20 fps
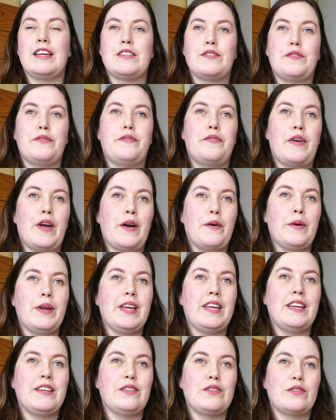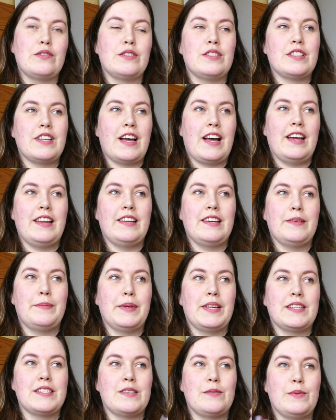It's very two-sided
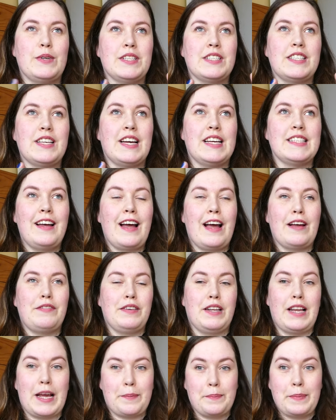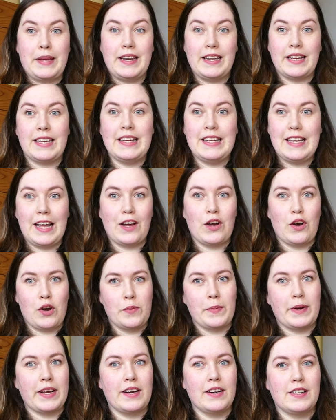because on one side I feel like panicky, like
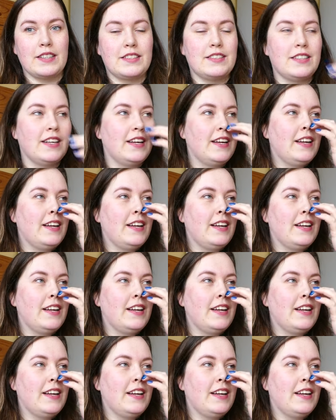oh my gosh,